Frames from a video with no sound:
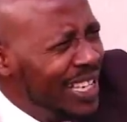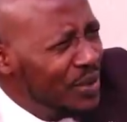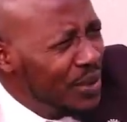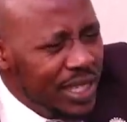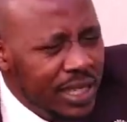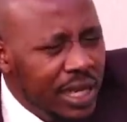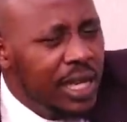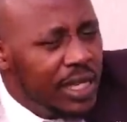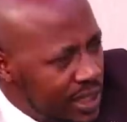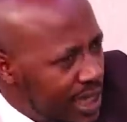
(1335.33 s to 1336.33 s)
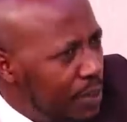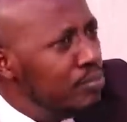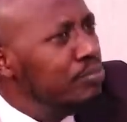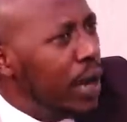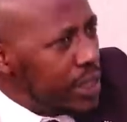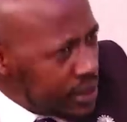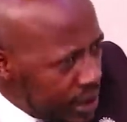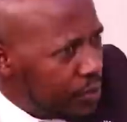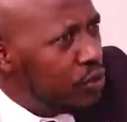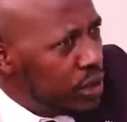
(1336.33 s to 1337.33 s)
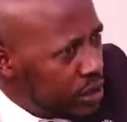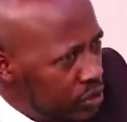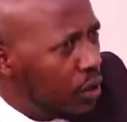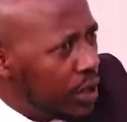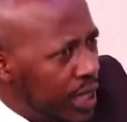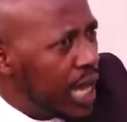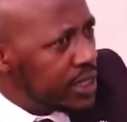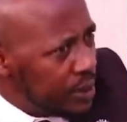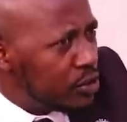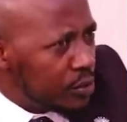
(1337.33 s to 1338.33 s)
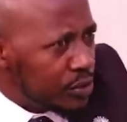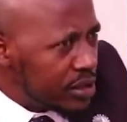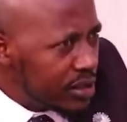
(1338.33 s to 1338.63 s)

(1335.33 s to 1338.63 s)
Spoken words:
And you need step-by-step withdrawal. There are symptoms.